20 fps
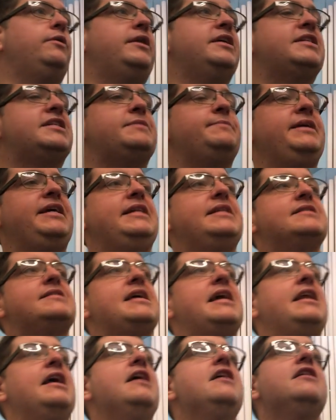This means
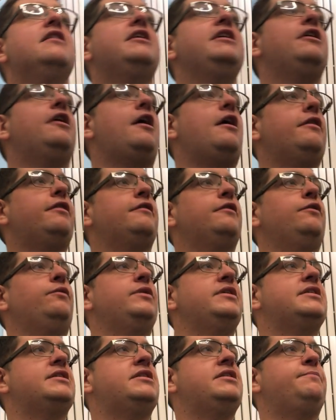that the author
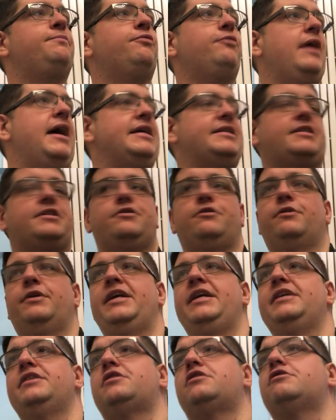was depressed, or
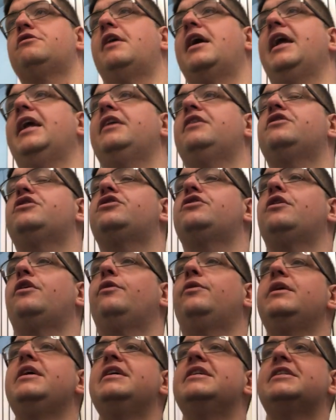he is trying to
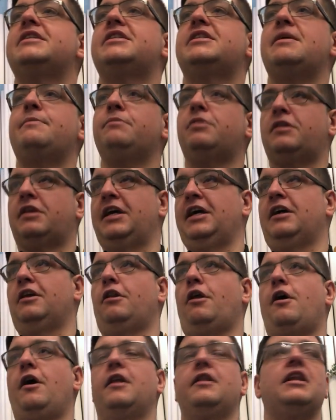show something
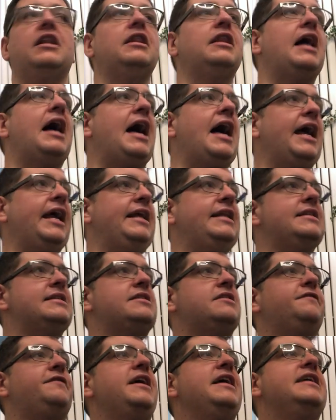along the
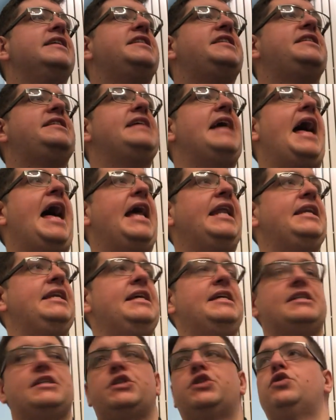lines of
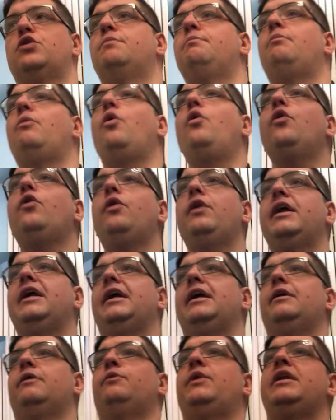sadness or
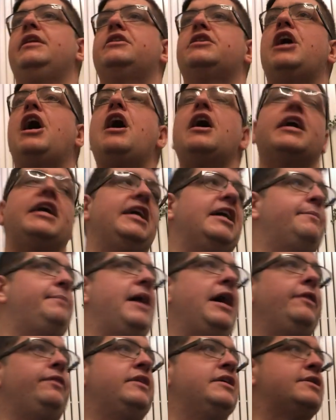mourning when talking
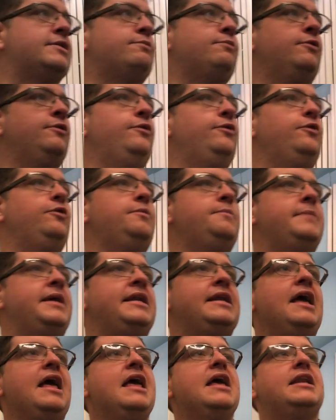about this room.
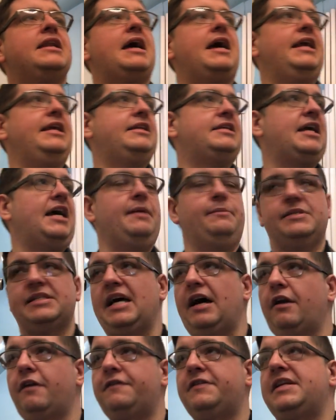And nine times
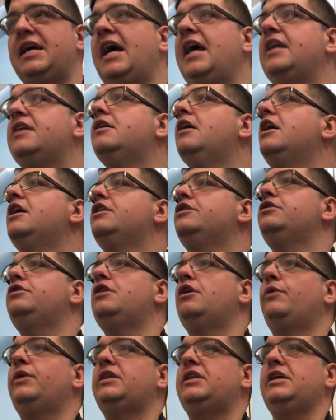out of ten, do you
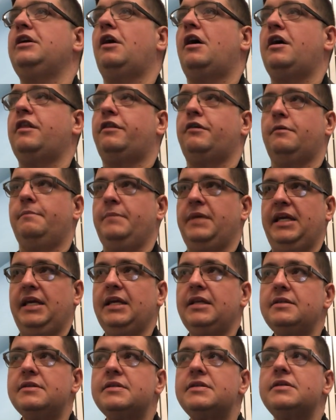know what the author
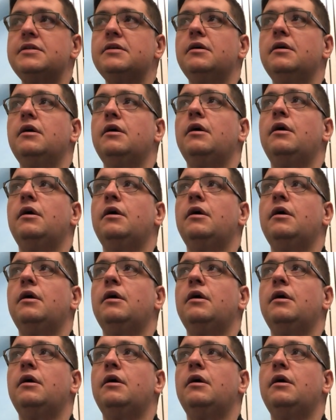means?